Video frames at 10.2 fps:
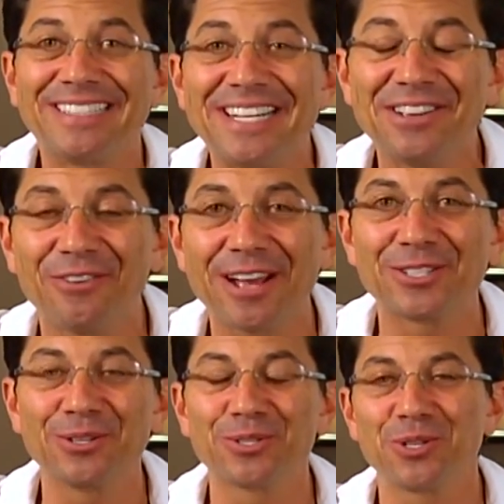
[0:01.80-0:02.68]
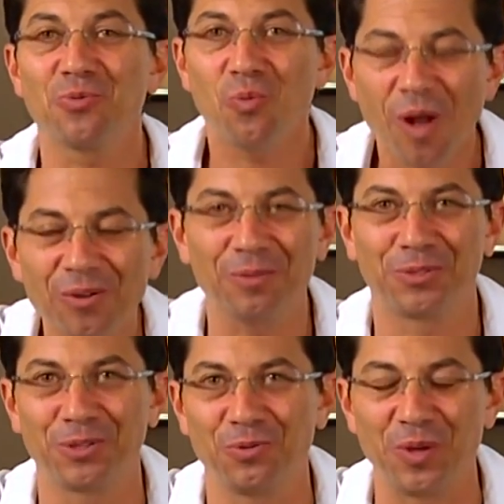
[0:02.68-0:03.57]
Dean Graziosi. Welcome
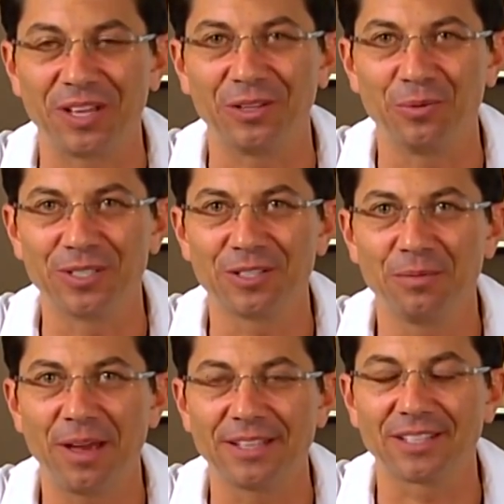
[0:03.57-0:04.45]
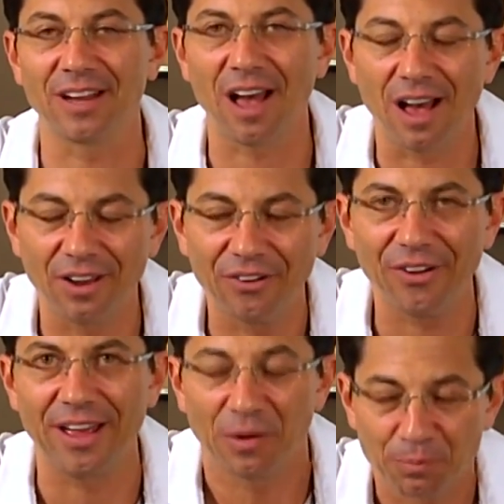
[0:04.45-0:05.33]
to the Weekly Wisdom. It's an honor
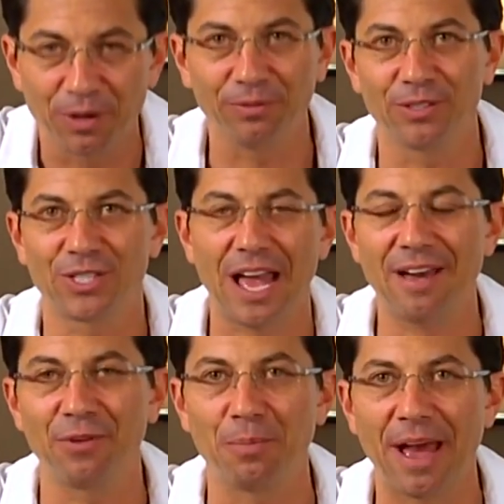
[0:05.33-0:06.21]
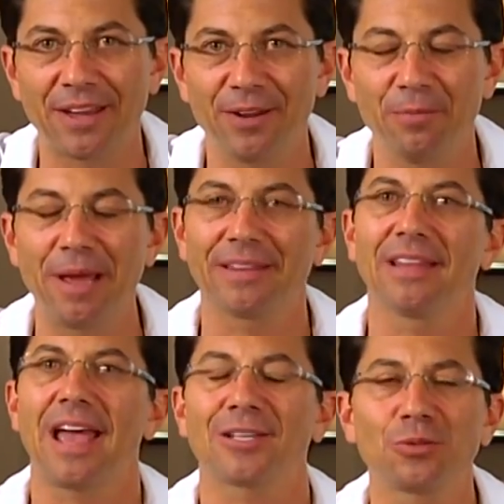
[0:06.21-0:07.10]
and a privilege to have you back here. Man,
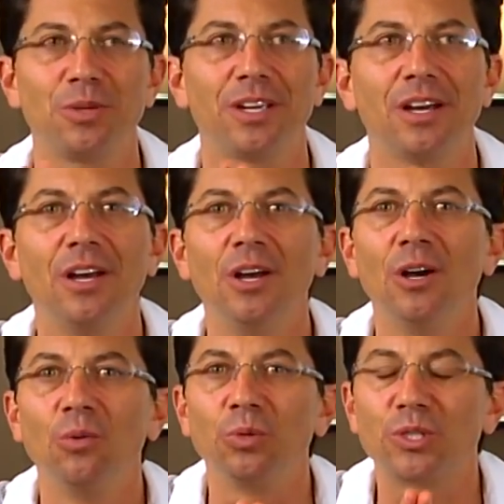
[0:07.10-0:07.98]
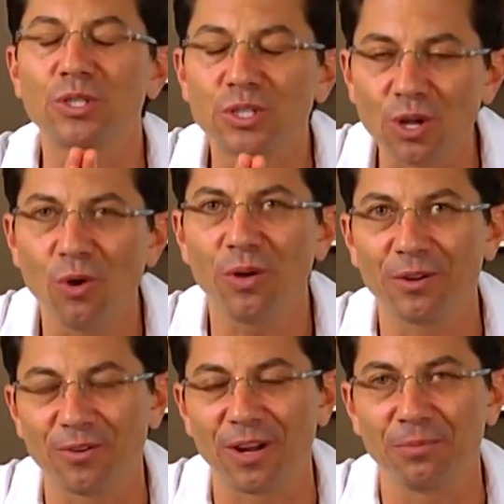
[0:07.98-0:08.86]
last week was so
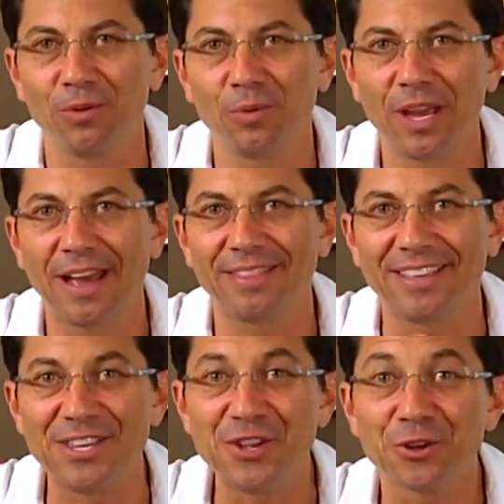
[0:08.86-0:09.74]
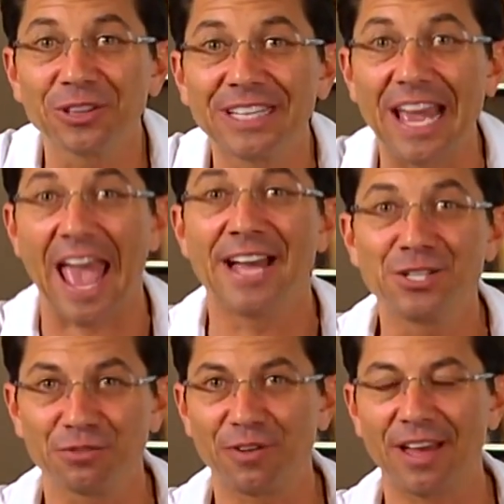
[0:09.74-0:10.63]
incredible. We had the yearly
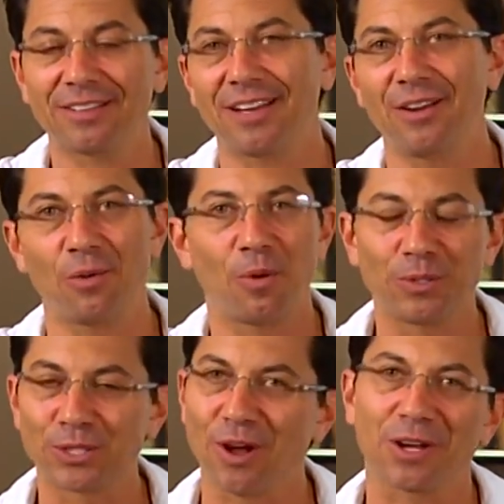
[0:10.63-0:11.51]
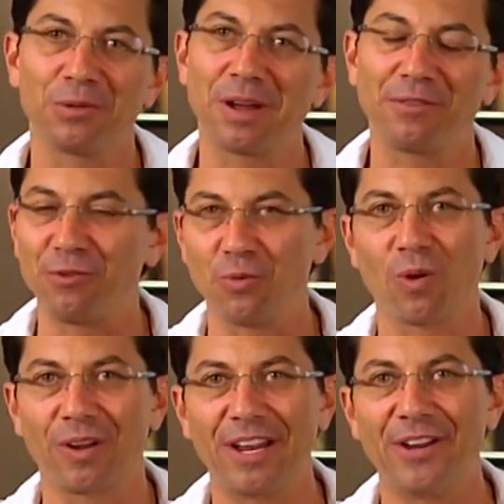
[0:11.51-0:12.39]
Edge event. I know I'm always talking about if you
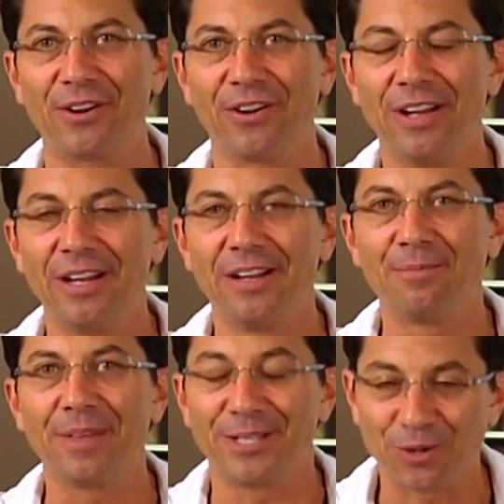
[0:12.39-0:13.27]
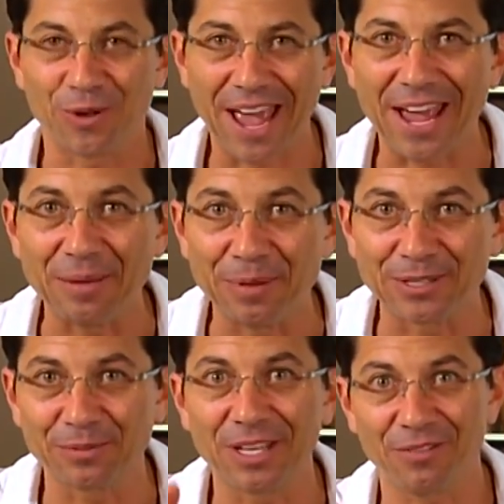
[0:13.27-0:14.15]
weren't here, it's okay
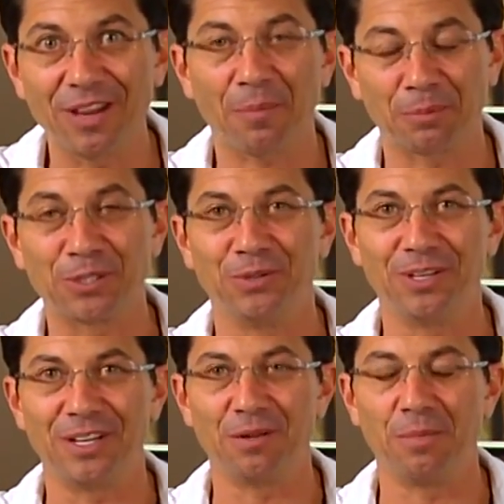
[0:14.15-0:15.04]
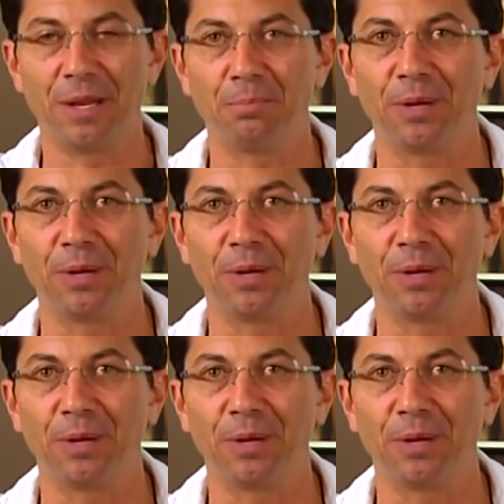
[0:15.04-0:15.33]
because I'm gonna give you an opportunity in a minute.